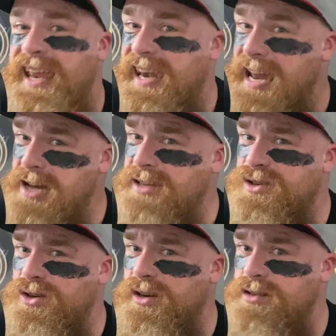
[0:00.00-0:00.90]
not as
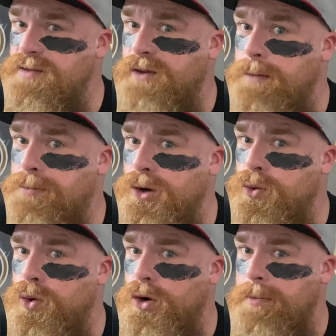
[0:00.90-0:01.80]
good as a pro
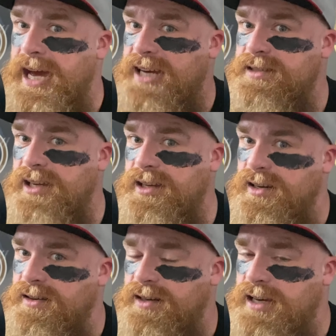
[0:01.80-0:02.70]
quarterback, did
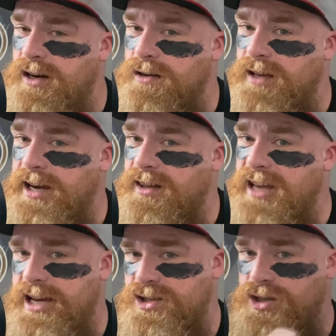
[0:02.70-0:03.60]
in Carolina
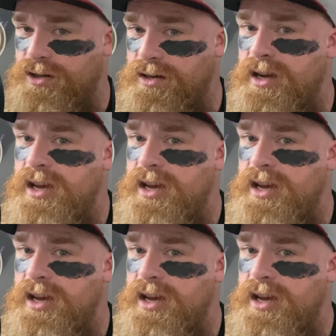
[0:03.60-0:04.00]
last year.